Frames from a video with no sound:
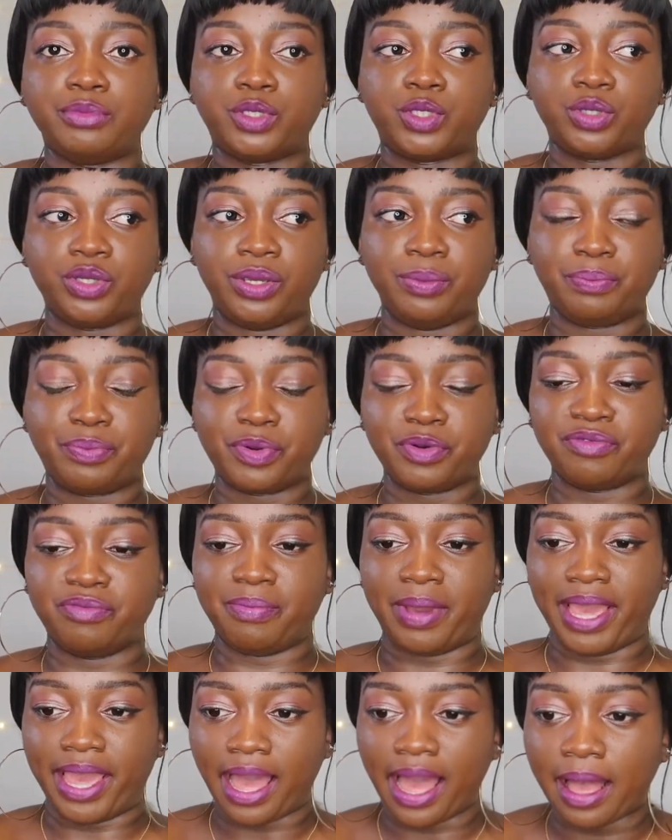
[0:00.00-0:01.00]
to improve
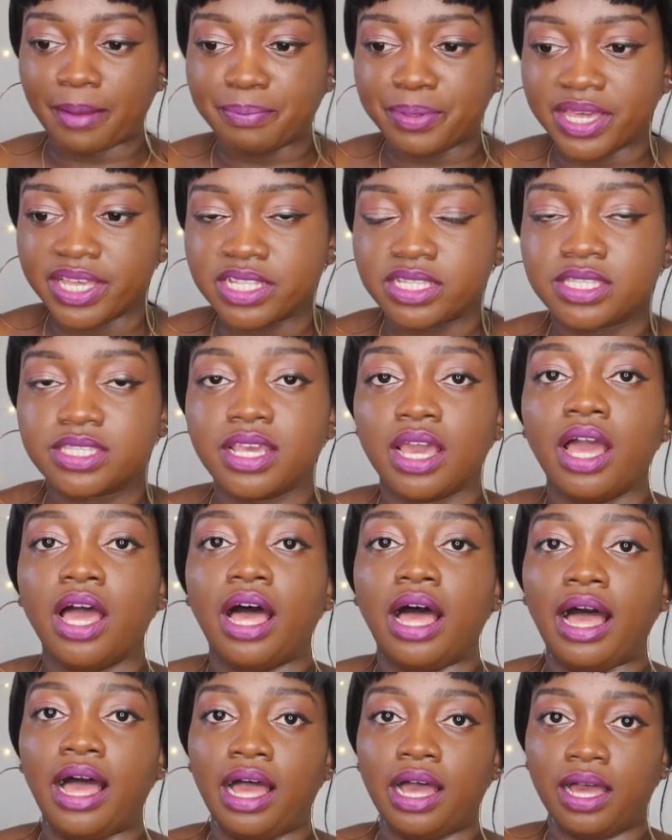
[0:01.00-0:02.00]
my habits,
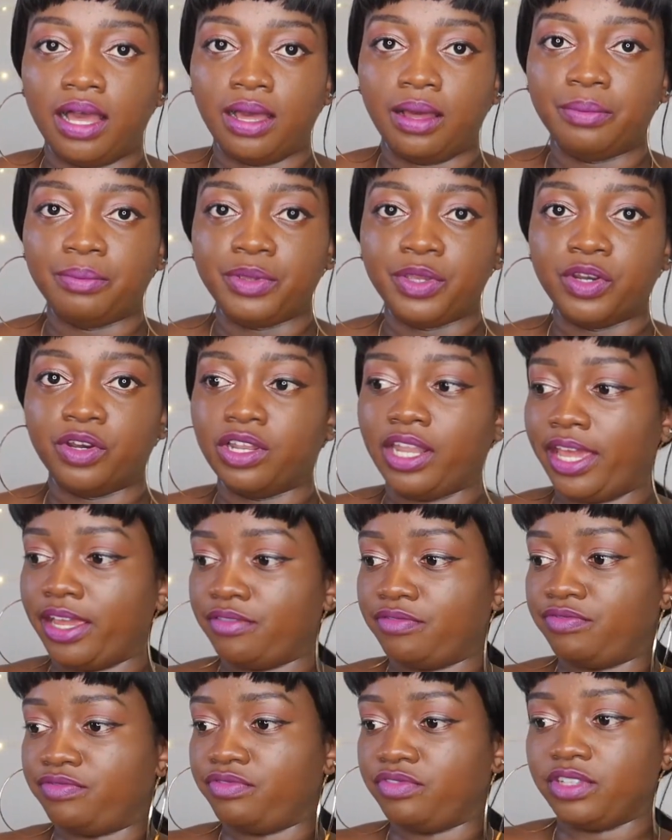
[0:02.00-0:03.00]

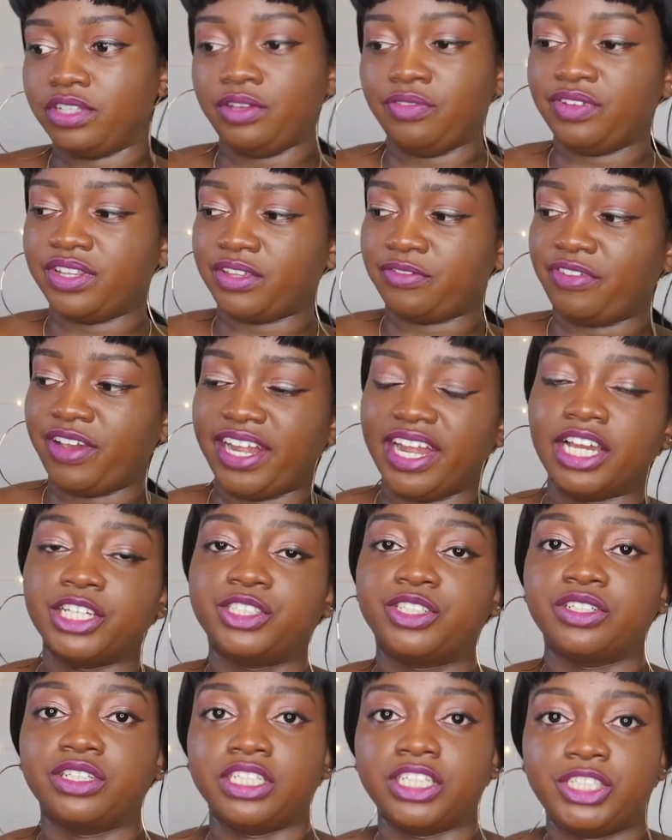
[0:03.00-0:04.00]
like even the
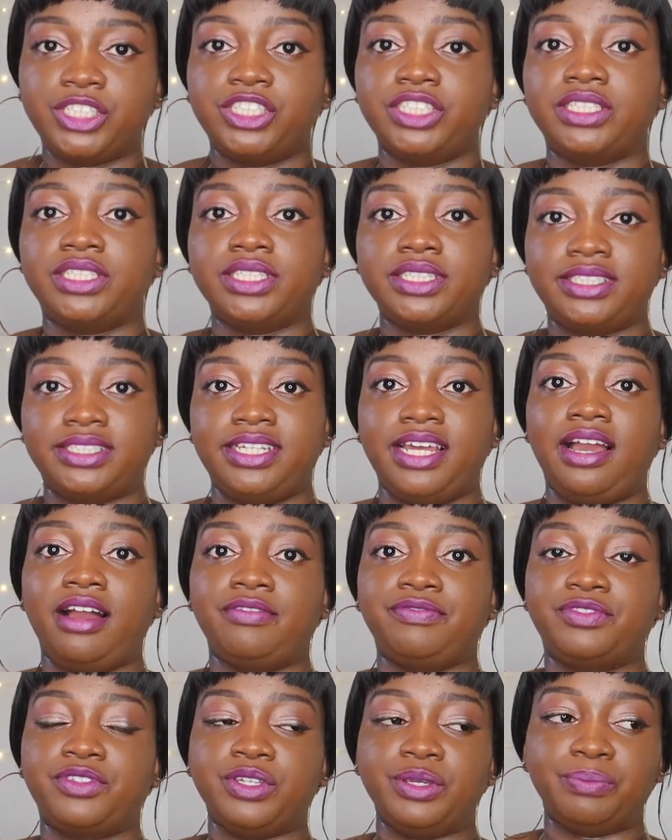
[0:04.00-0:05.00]
financial literacy
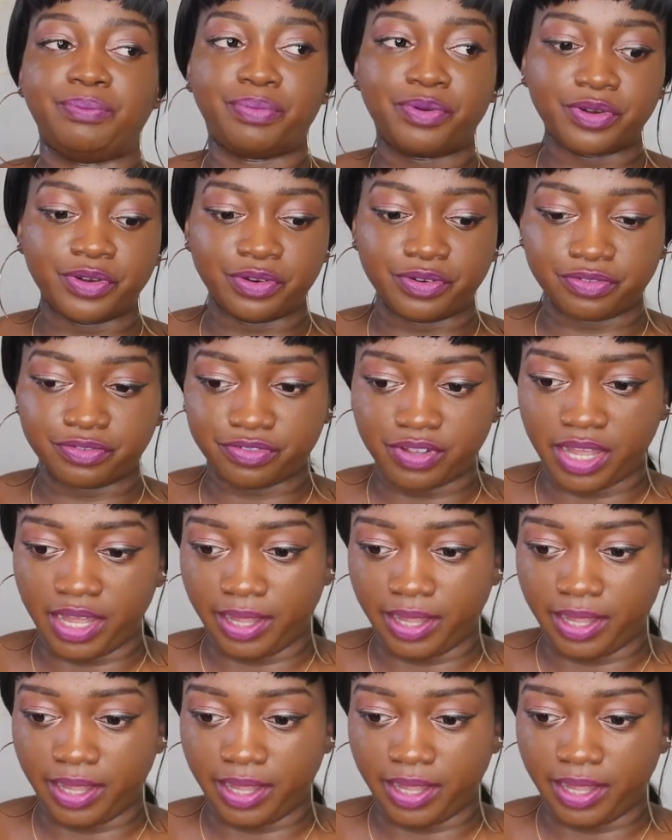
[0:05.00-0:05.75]
stuff, to improve